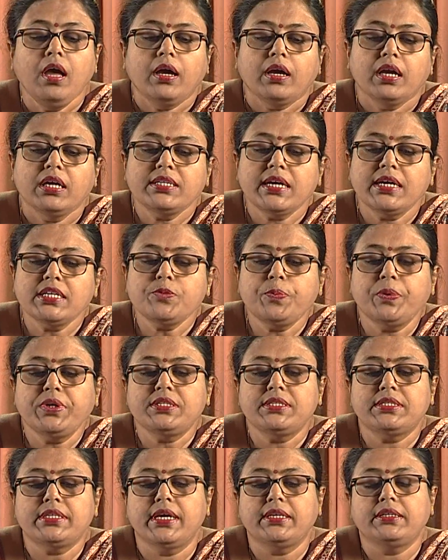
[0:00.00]
It has been
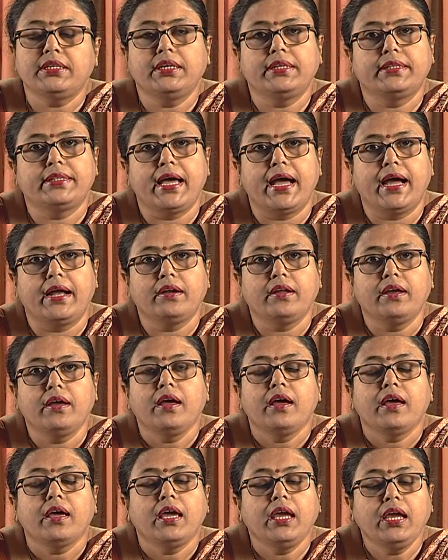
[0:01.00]
stated that
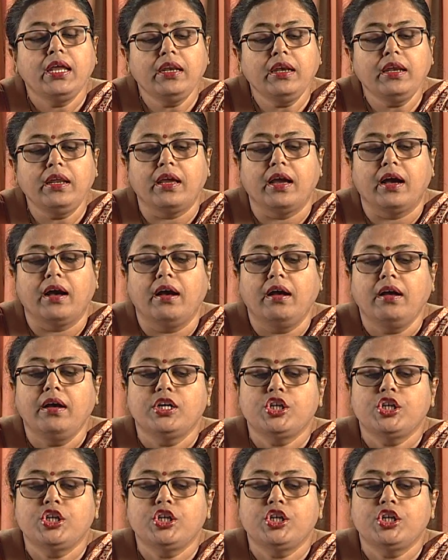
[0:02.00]
India